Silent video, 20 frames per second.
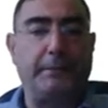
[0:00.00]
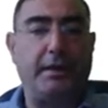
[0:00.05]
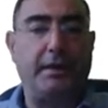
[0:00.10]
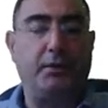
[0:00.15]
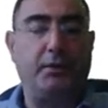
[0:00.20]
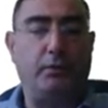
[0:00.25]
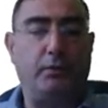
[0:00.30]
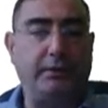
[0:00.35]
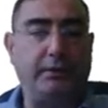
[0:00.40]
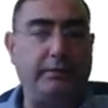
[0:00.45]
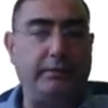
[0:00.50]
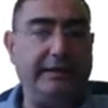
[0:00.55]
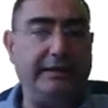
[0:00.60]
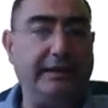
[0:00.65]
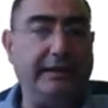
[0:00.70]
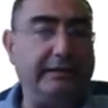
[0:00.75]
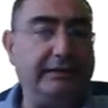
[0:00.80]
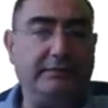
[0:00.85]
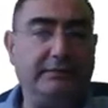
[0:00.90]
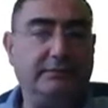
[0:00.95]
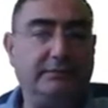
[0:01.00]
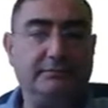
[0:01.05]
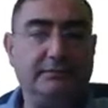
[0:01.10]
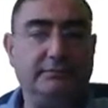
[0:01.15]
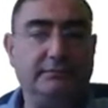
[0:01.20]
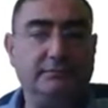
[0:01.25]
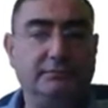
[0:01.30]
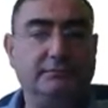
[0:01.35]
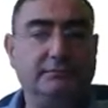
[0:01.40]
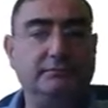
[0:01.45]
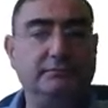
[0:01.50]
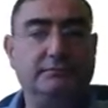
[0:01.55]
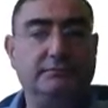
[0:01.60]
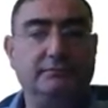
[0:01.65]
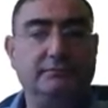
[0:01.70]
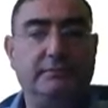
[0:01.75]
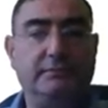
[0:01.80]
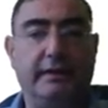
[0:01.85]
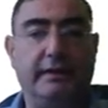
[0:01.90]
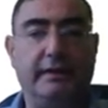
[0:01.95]
What we did
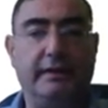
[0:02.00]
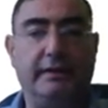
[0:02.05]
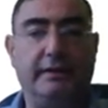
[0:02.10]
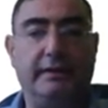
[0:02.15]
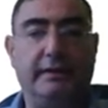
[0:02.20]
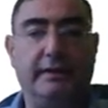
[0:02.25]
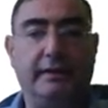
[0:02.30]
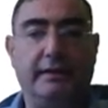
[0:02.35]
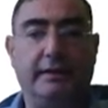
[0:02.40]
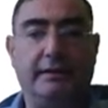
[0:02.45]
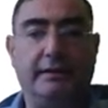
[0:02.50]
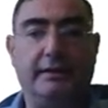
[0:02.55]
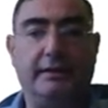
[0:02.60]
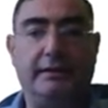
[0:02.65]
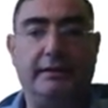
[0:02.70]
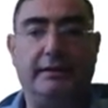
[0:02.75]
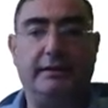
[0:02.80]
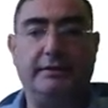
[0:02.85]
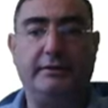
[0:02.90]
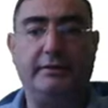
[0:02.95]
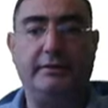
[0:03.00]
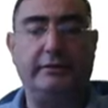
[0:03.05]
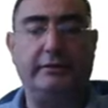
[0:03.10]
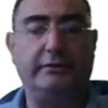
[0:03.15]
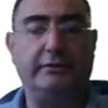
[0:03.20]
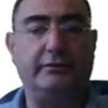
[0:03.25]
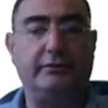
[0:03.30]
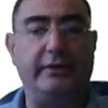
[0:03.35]
in just